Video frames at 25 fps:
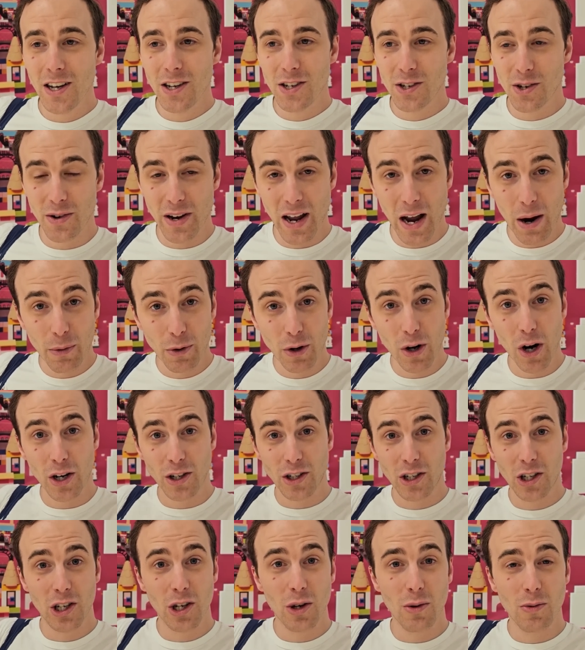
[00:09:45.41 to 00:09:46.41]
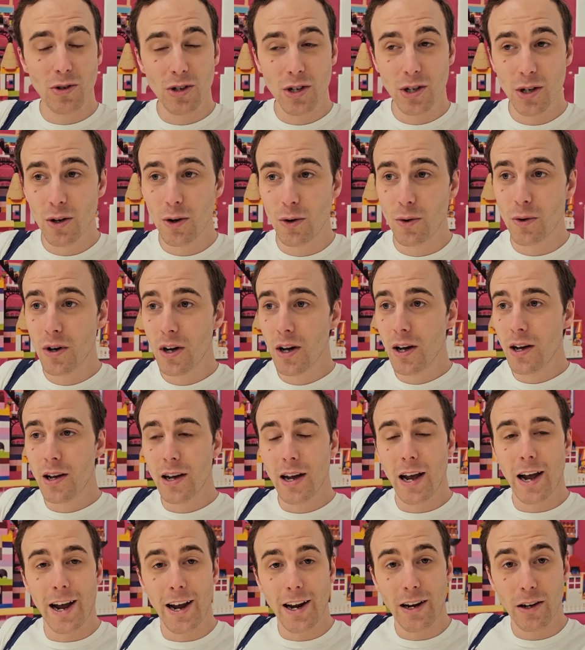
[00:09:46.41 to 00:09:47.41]
So now we're on Q2,
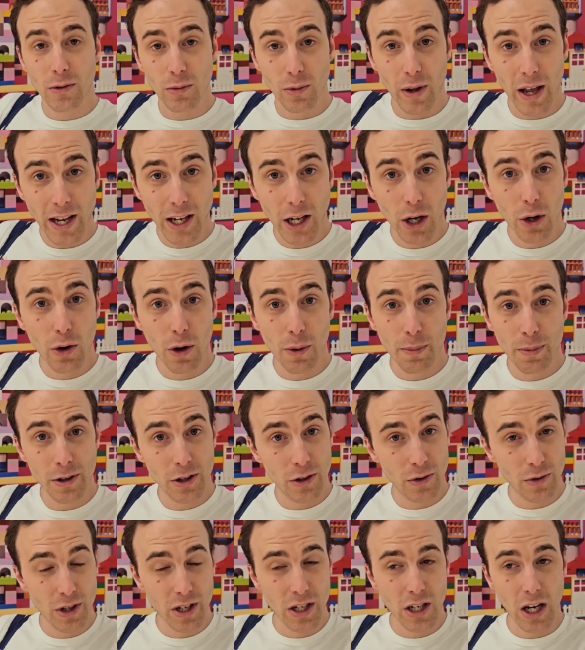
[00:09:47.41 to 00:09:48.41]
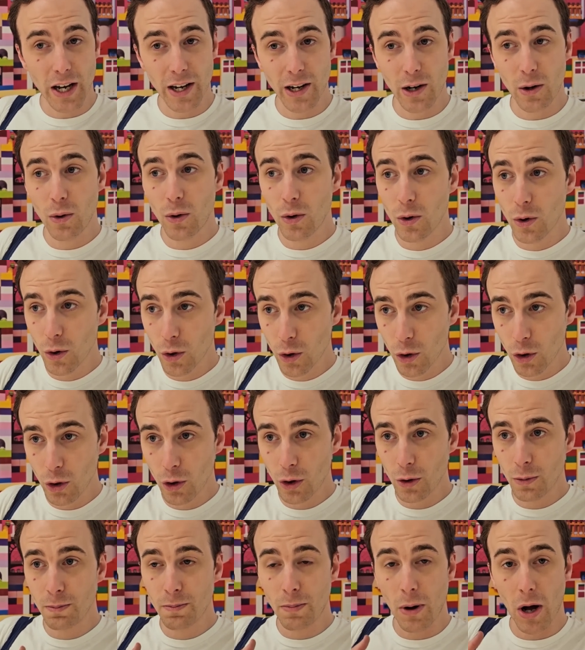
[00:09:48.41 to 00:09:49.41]
and Lego apparently got a
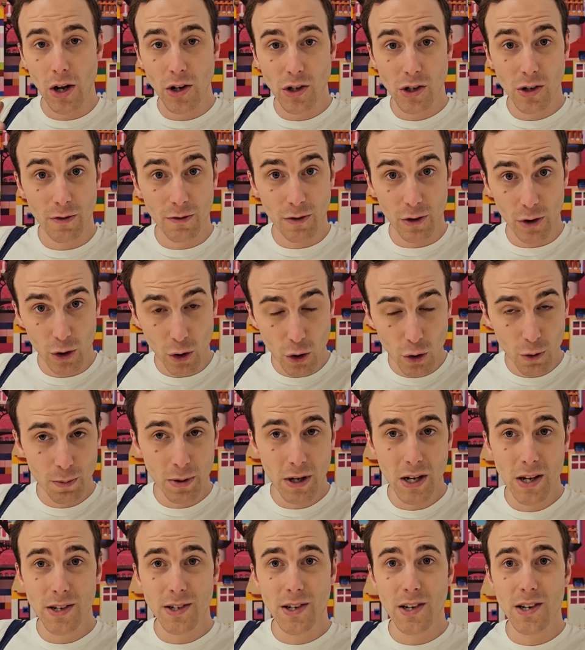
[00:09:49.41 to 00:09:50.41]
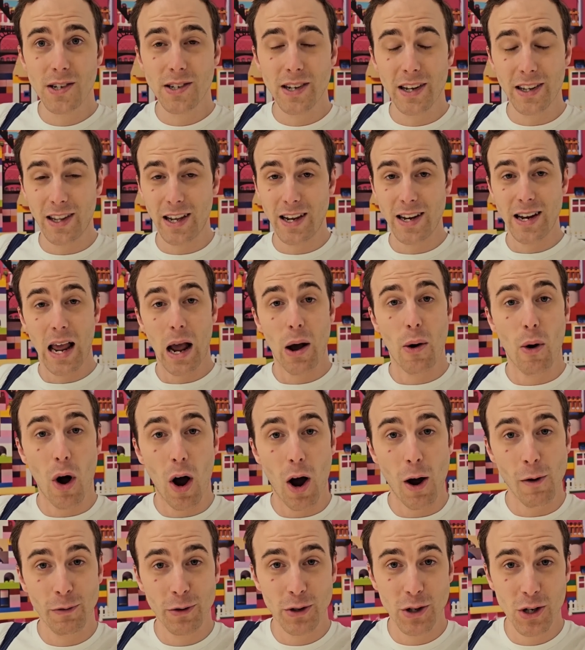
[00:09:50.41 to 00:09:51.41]
whole bunch of new pieces that they now
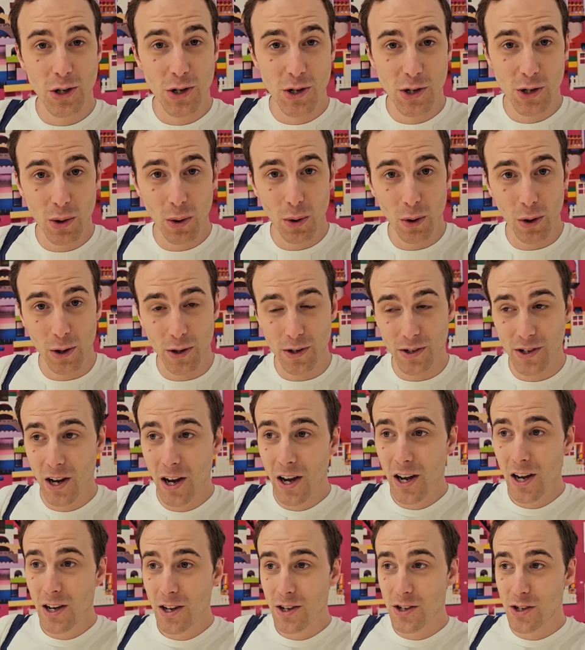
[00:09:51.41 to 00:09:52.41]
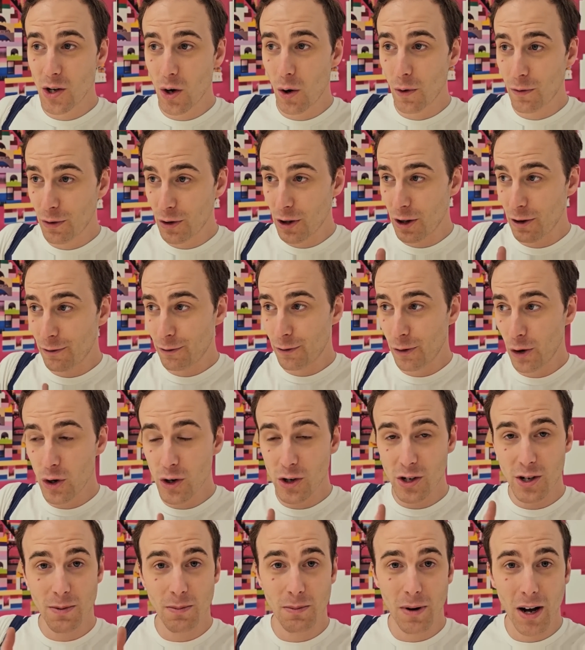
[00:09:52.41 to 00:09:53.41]
offer to stores. So for the
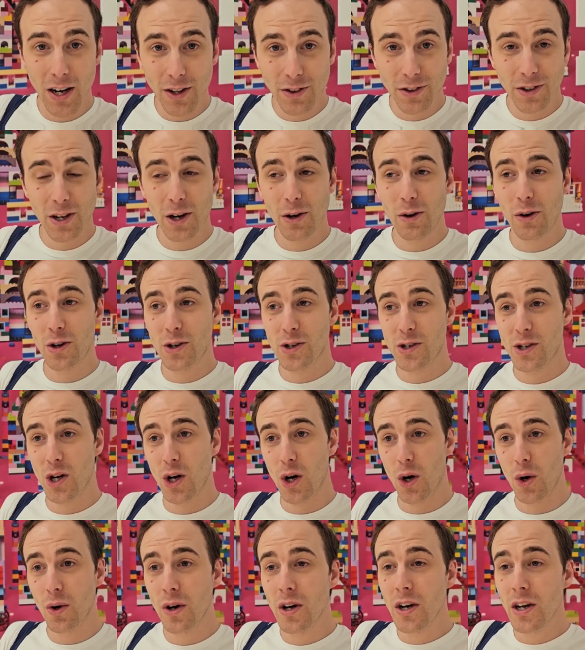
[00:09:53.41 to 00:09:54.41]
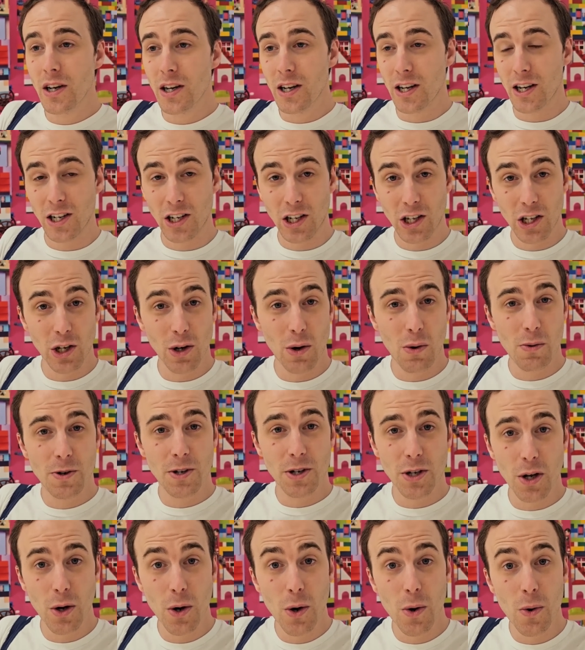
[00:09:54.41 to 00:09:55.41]
first month here or so in
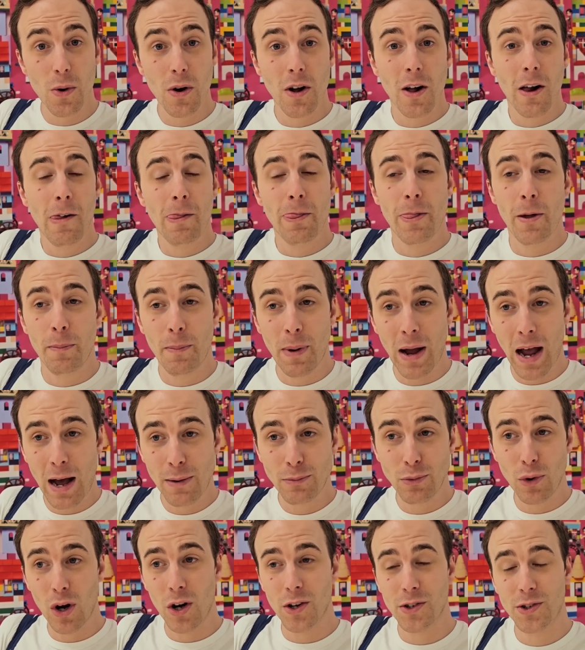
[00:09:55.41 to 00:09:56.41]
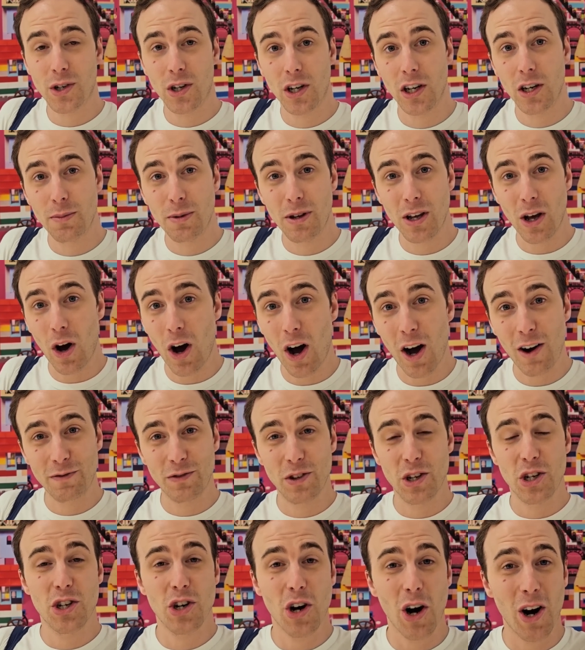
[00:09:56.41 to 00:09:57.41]
Q2, the pab walls are going to be off
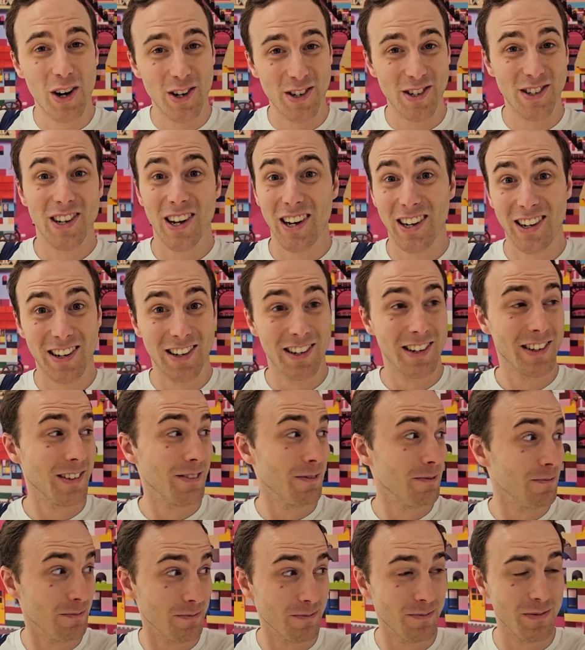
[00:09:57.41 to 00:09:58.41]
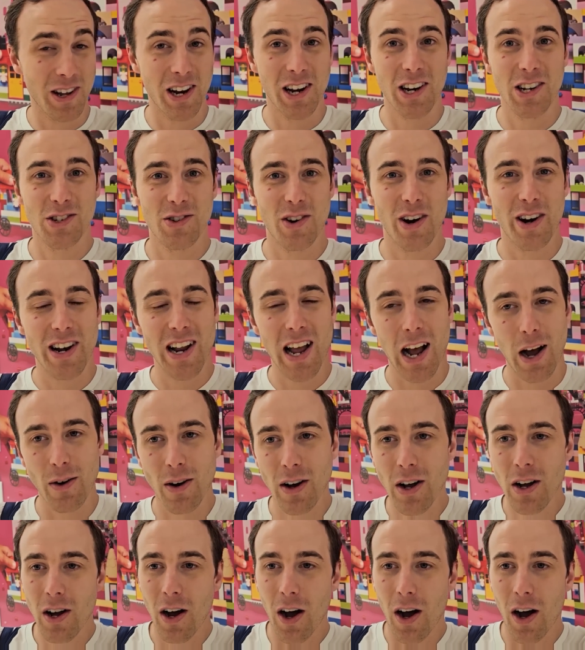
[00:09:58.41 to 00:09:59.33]
the charts. Like, it is right now.